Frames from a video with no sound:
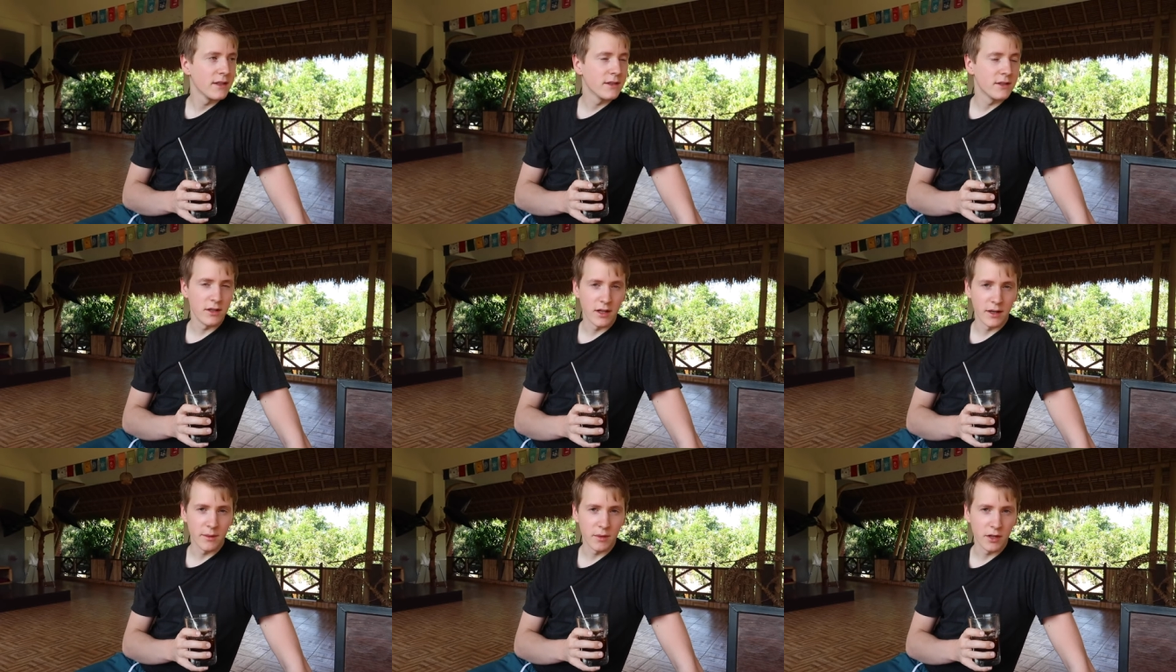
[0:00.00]

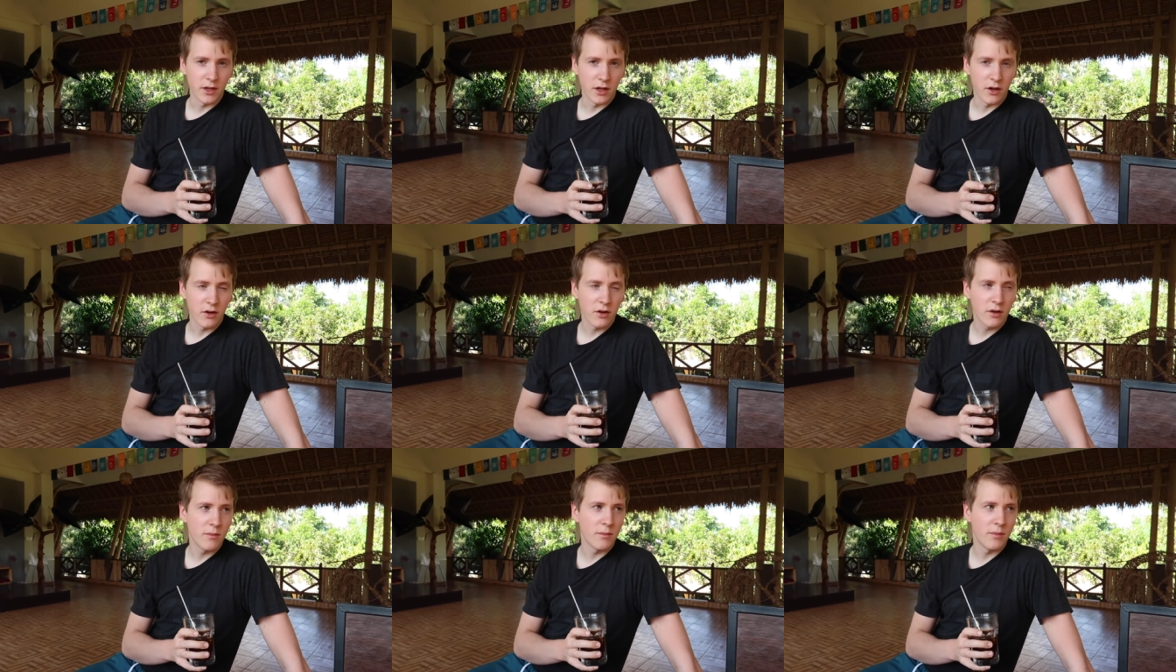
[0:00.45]
So let me
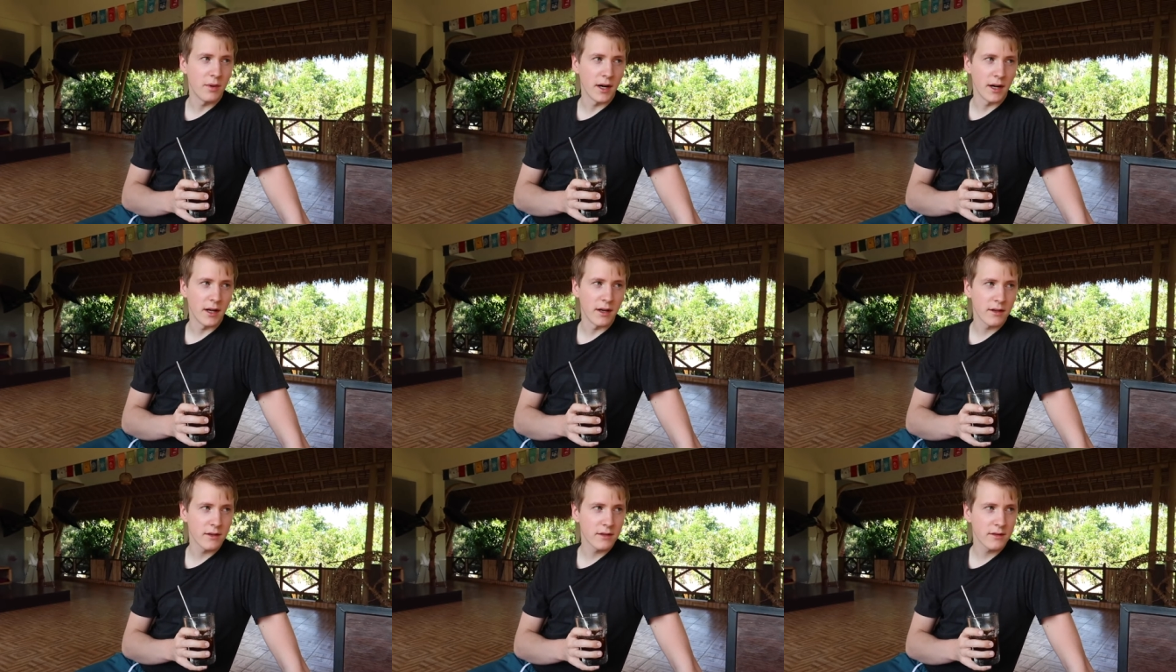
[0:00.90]
know.
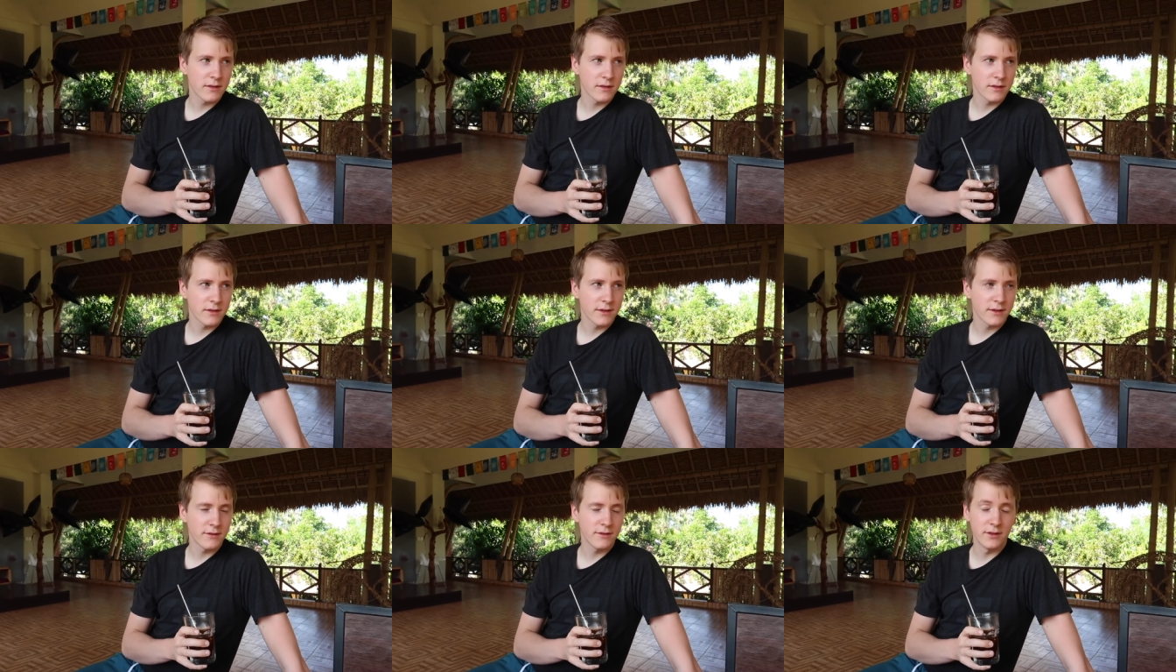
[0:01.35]
But
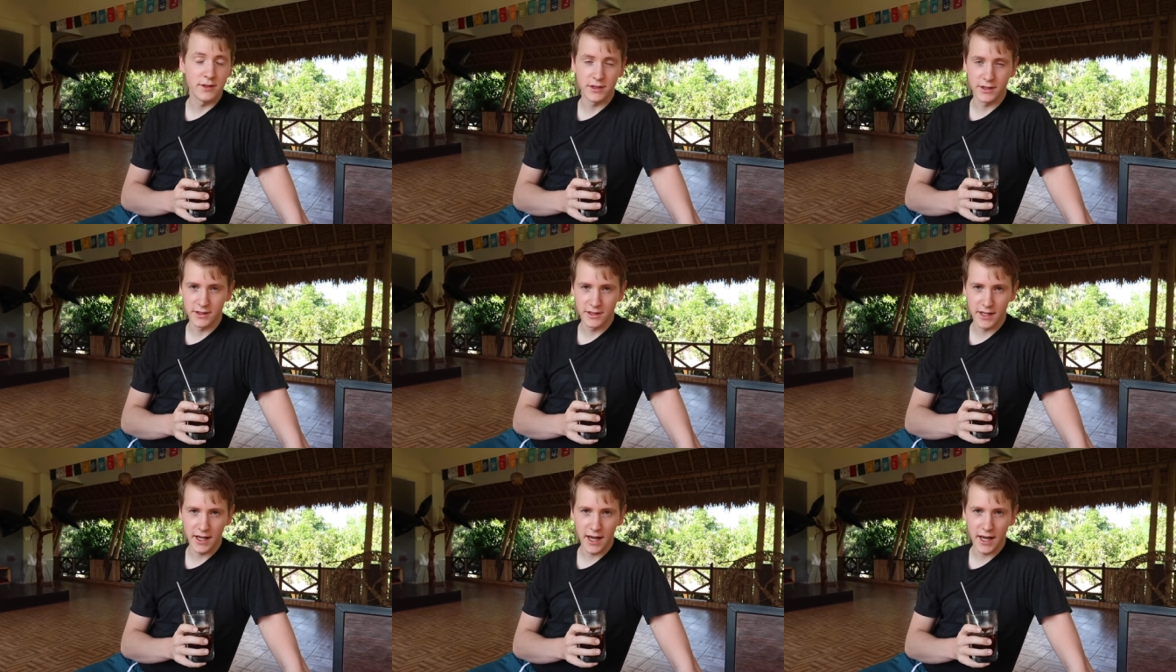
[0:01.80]
for
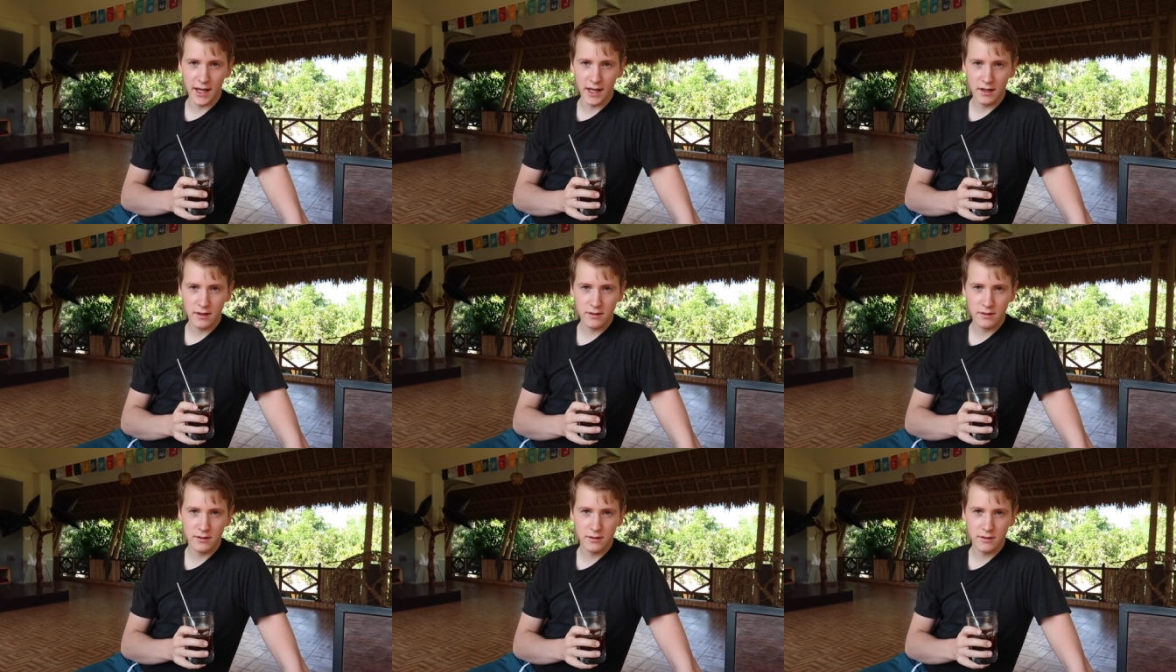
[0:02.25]

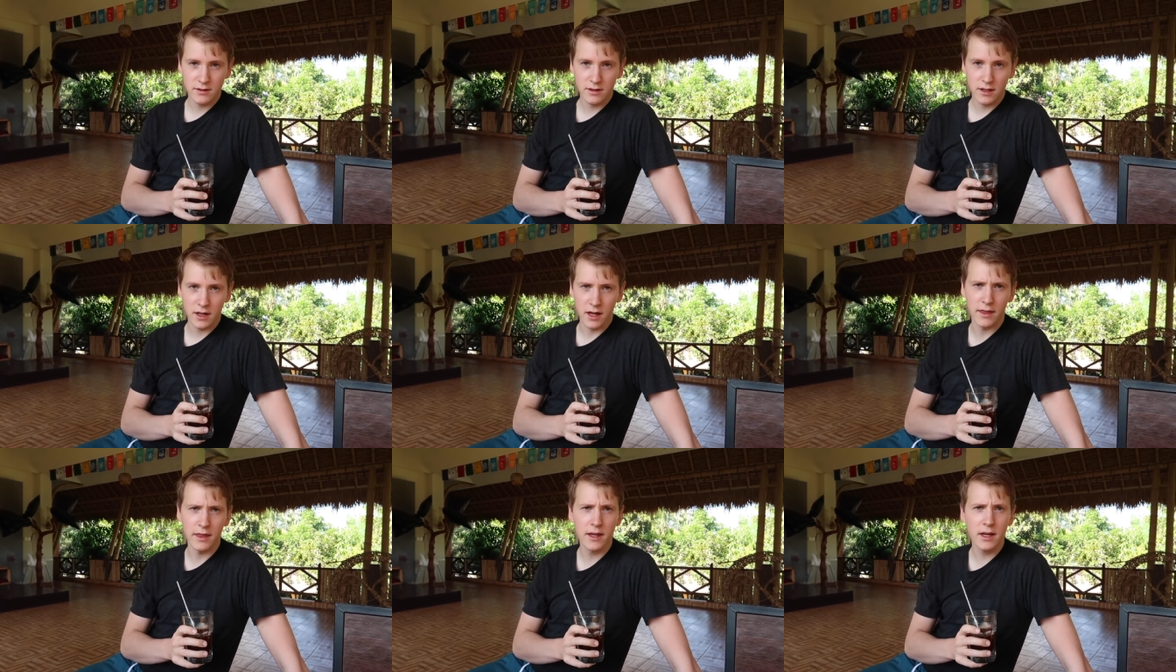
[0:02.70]
today,
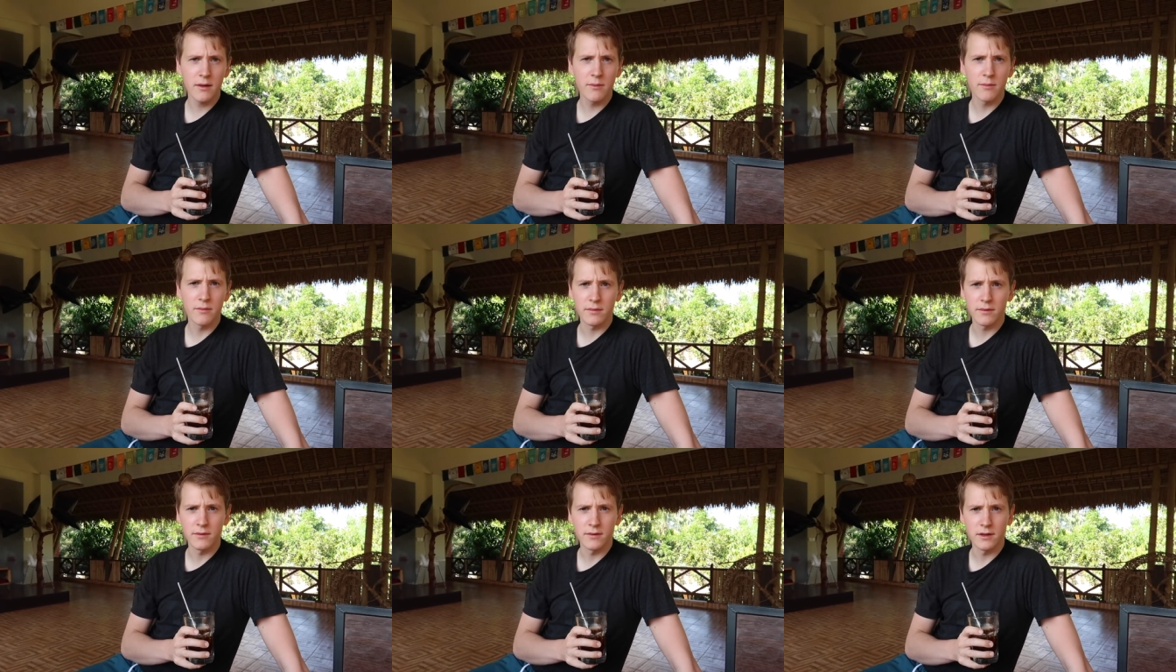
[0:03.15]
I think I
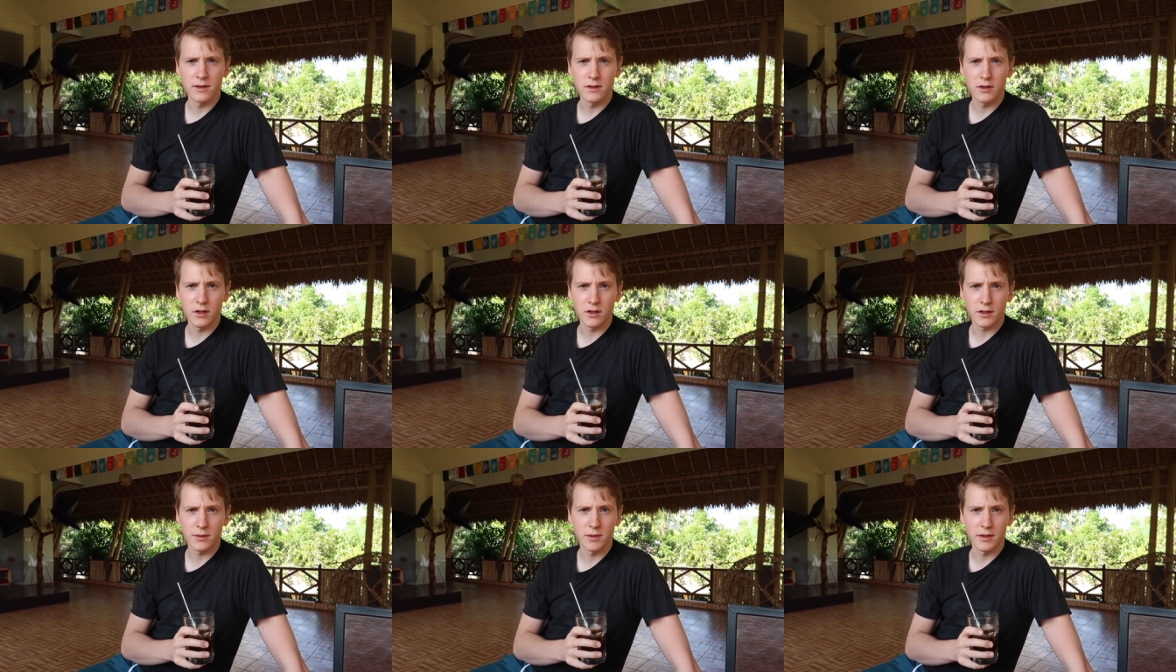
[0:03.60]

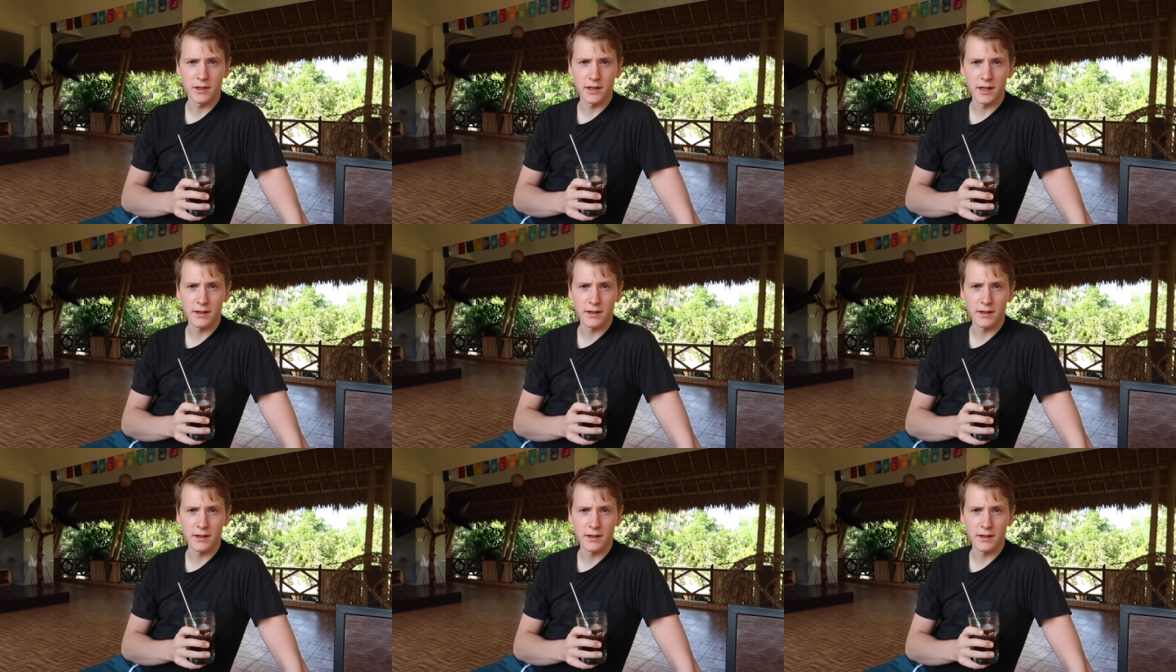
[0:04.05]
talked about